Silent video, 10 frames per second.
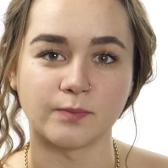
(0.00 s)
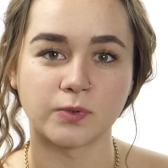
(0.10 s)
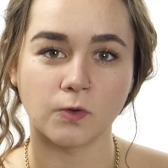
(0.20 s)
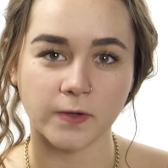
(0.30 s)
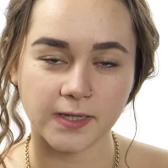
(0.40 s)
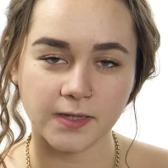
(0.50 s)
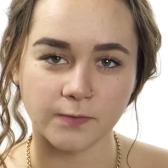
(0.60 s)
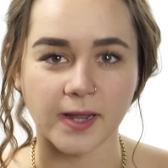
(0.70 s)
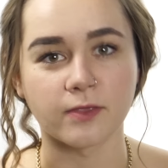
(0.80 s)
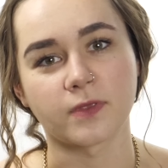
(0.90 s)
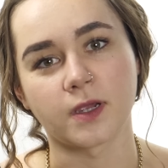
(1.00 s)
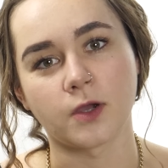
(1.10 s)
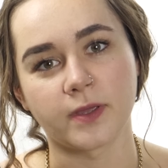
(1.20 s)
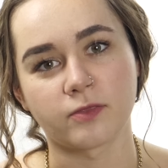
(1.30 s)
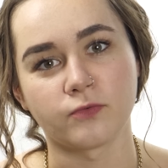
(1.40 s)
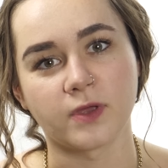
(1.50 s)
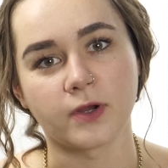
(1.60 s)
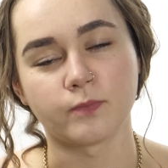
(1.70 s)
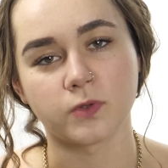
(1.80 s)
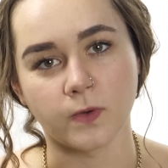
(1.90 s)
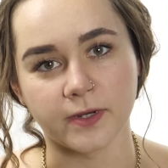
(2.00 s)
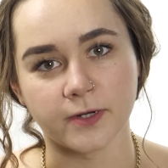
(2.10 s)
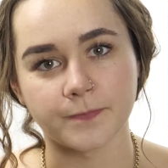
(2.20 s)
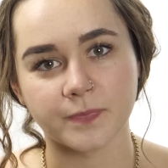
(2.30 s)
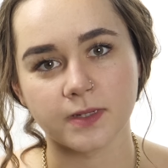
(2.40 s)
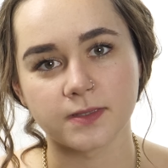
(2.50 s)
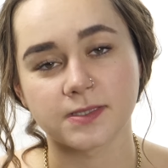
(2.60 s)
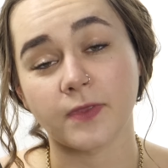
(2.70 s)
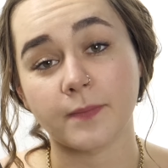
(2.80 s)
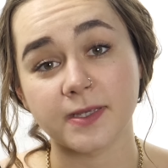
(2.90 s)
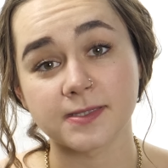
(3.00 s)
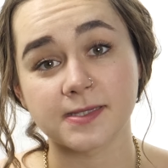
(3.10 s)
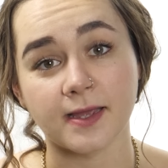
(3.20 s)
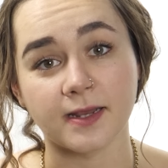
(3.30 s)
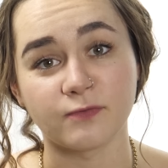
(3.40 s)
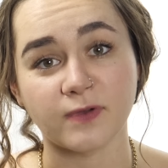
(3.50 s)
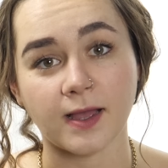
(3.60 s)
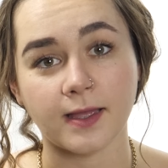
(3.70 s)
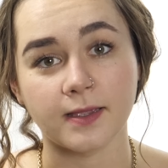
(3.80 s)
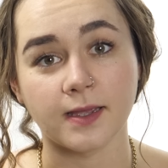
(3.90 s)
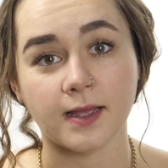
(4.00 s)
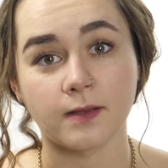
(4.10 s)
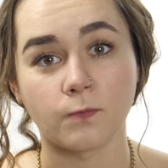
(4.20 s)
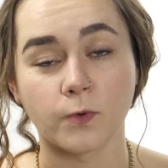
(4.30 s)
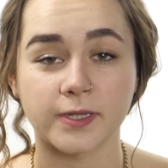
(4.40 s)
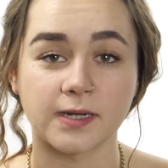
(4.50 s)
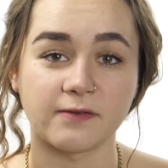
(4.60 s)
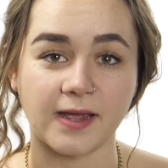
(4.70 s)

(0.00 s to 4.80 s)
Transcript: employee rather than going through their employer. So that means that if I work enough